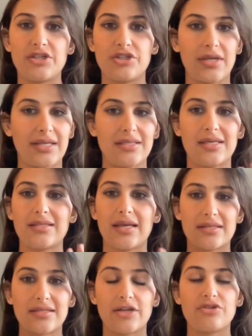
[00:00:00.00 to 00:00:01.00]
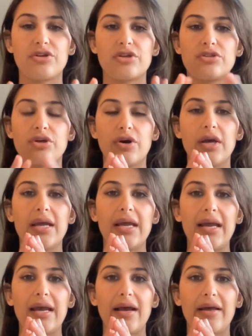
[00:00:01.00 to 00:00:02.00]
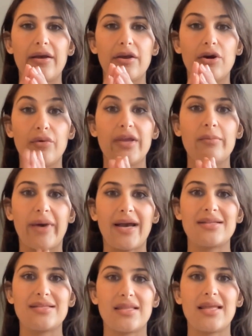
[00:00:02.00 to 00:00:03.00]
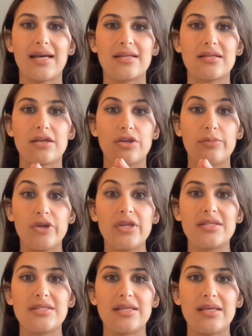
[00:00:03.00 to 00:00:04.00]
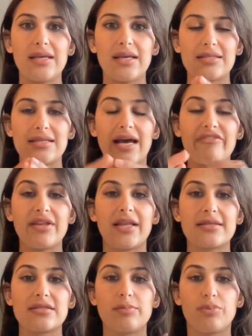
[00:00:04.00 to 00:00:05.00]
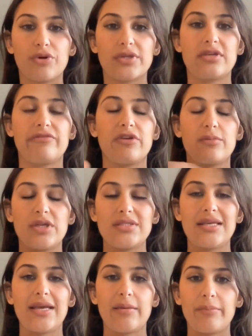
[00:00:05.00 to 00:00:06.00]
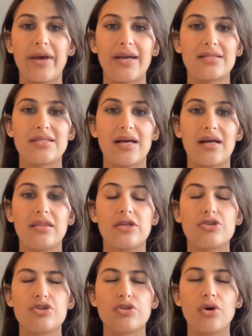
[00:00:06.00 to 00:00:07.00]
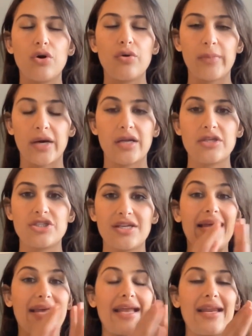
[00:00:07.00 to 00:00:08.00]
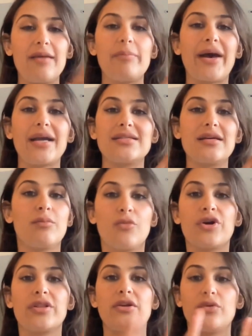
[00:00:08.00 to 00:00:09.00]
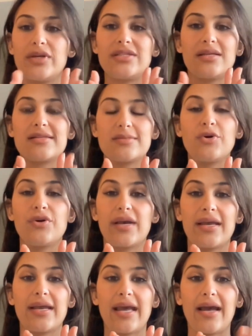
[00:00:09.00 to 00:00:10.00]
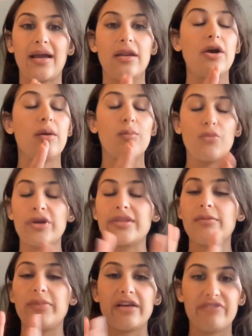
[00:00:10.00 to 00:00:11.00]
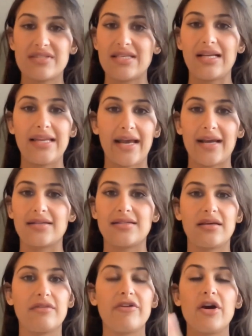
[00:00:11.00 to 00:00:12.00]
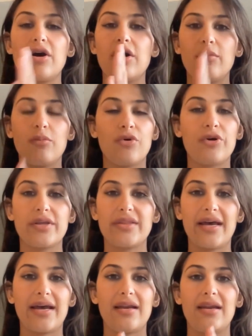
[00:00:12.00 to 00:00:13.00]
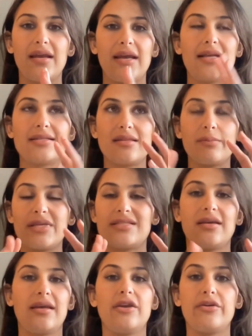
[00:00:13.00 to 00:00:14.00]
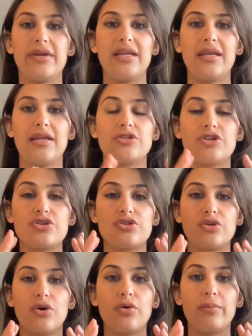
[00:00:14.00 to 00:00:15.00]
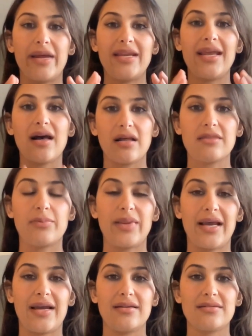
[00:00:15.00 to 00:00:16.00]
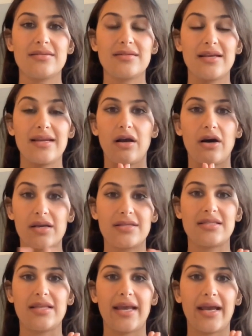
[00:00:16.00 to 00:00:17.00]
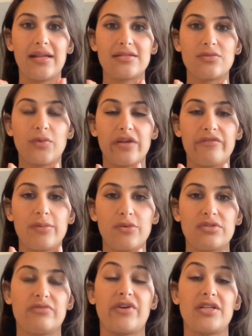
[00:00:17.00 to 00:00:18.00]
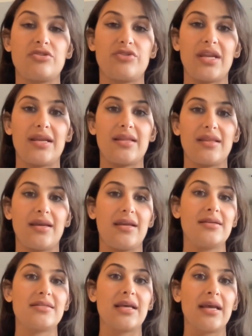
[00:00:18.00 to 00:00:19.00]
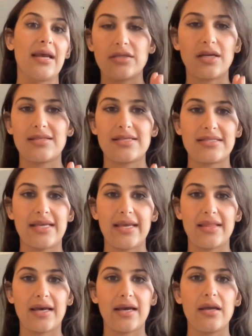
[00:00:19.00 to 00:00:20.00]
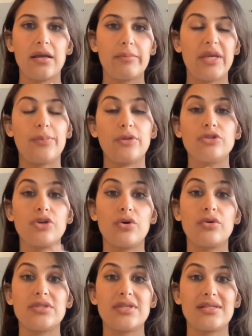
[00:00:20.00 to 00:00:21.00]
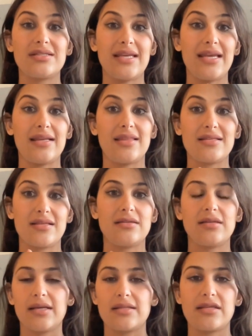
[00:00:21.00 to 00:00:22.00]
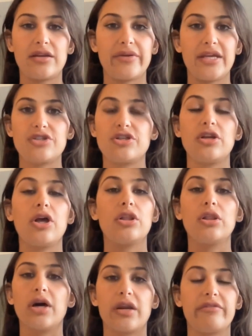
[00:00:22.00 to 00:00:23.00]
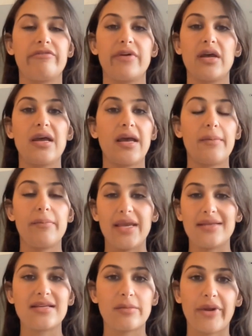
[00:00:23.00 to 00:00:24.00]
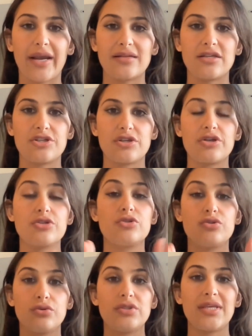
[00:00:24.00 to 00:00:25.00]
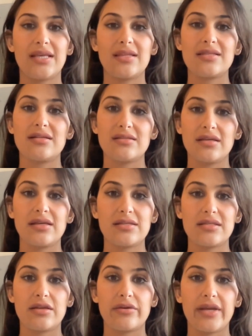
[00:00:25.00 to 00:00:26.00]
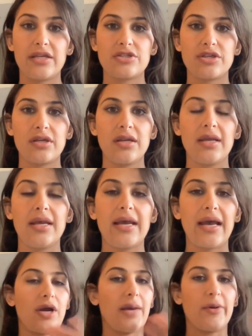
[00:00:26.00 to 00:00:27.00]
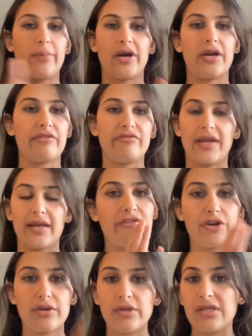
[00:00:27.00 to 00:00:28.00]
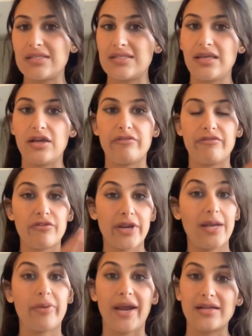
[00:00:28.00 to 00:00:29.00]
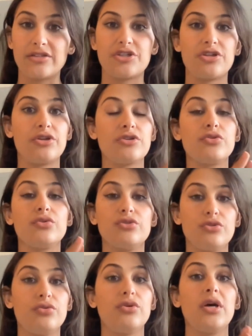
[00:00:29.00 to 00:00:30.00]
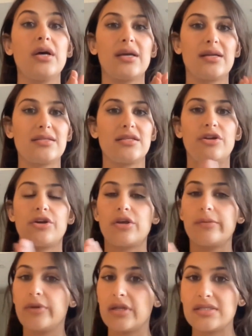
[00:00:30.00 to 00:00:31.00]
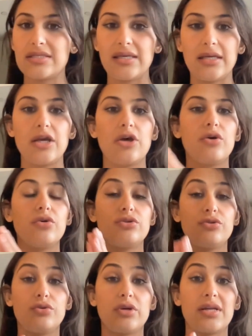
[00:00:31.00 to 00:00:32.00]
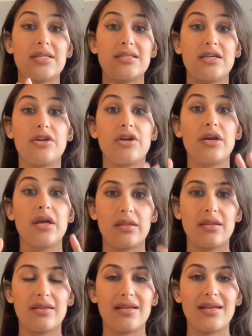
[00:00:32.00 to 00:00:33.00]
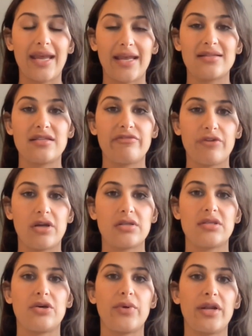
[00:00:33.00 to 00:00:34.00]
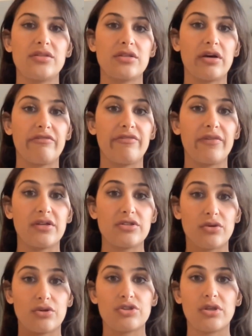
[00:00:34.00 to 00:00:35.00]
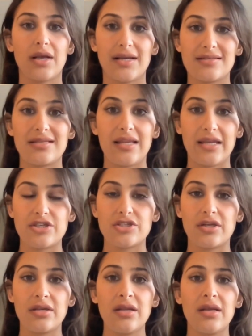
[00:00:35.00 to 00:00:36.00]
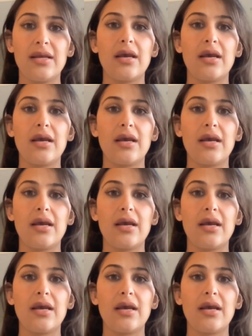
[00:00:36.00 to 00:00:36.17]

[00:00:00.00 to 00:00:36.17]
genetics, etc. So going back to that community, is having that supportive community impacts health so much. It can impact it more than quitting smoking can, more than being physically active, more than it's the missing ingredient to so many health plans, honestly. And it's one of the most frustrating things. Not to say that people don't take this into consideration. A lot of amazing practitioners do take this into consideration. I'm a part of like a community of great practitioners who do consider community, who do consider the negative consequence of social isolation.